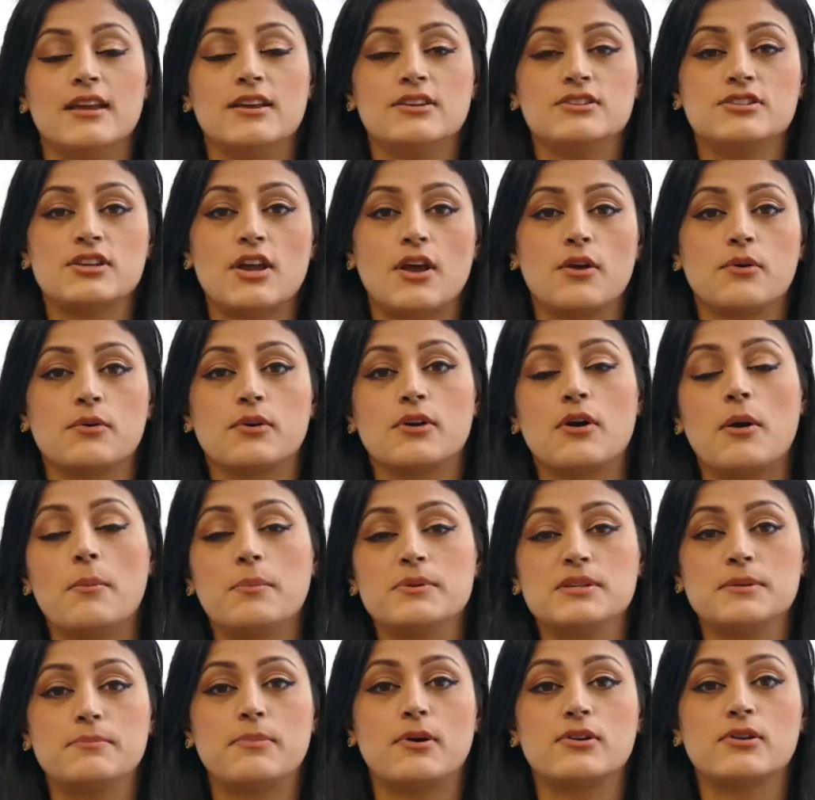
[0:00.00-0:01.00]
So
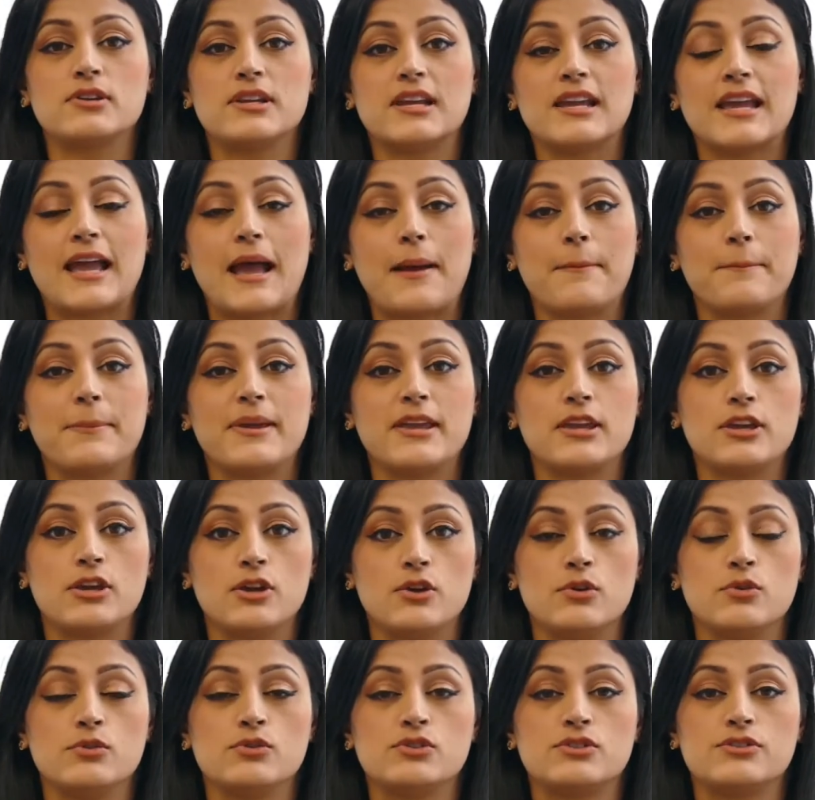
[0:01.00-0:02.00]
composite bonding can be
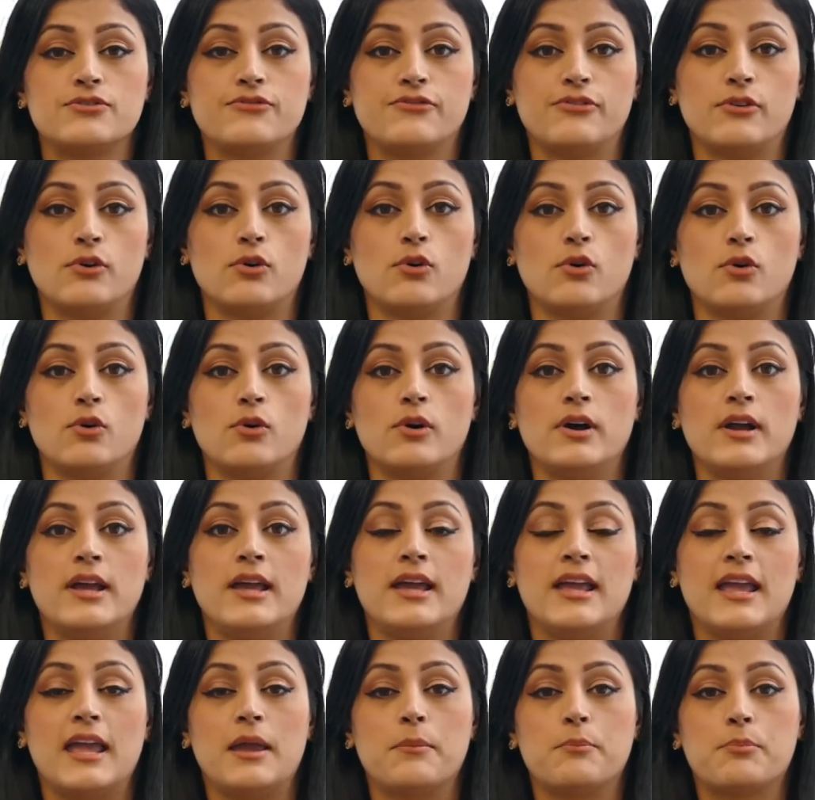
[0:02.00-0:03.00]
used for
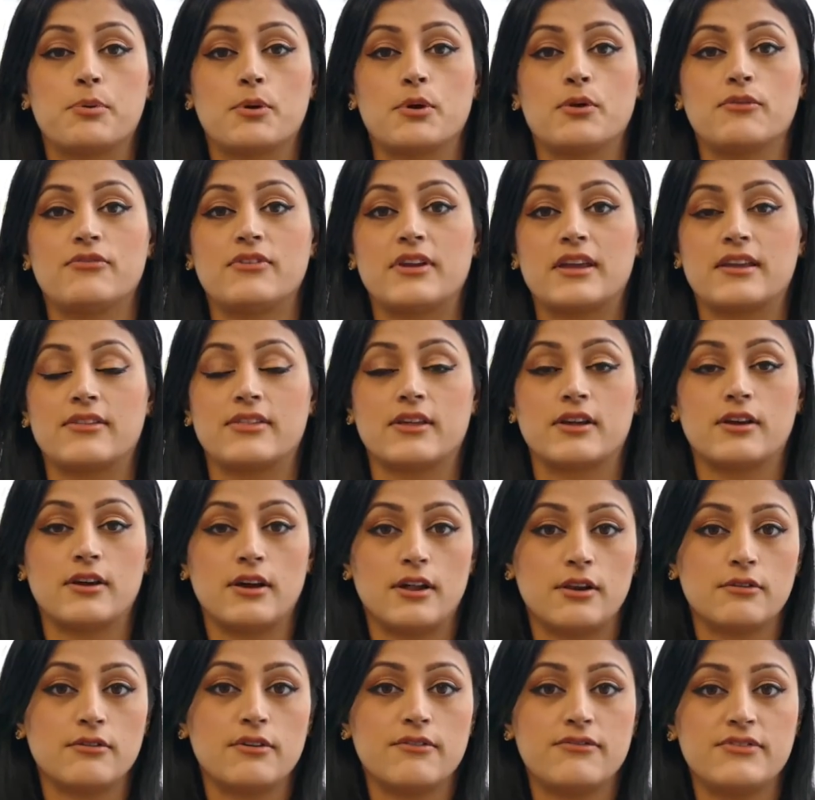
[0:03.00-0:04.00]
improving the
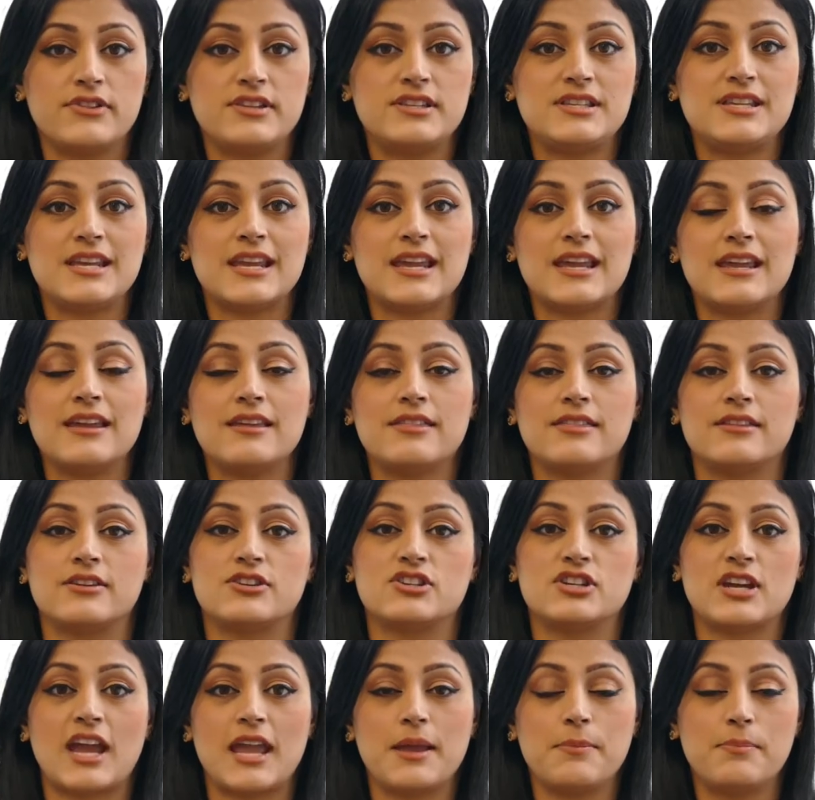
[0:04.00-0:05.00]
colour of the teeth, the
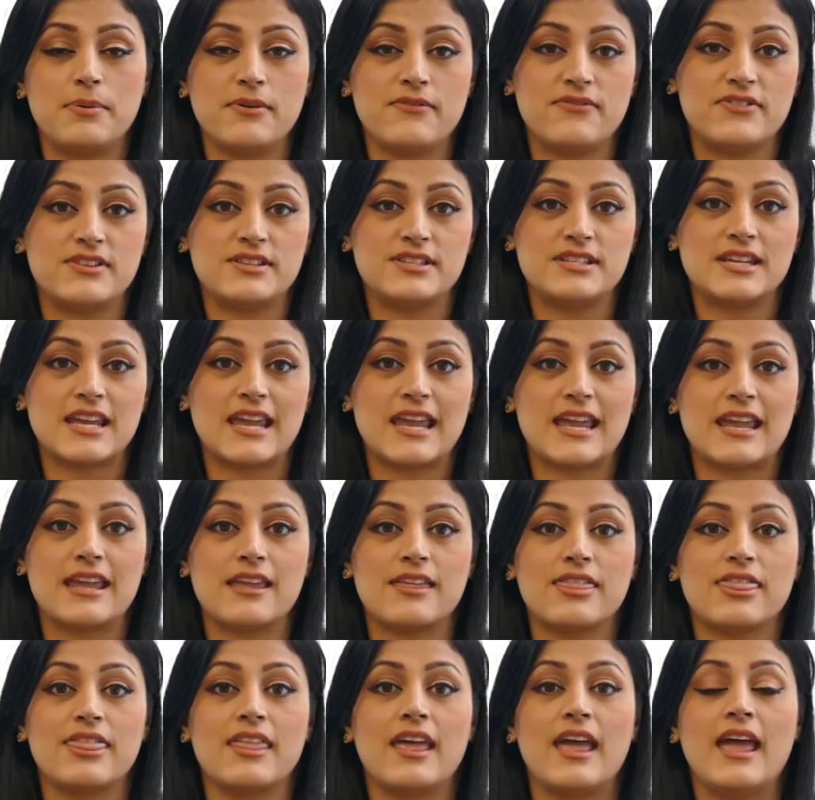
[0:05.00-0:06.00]
shape of the teeth.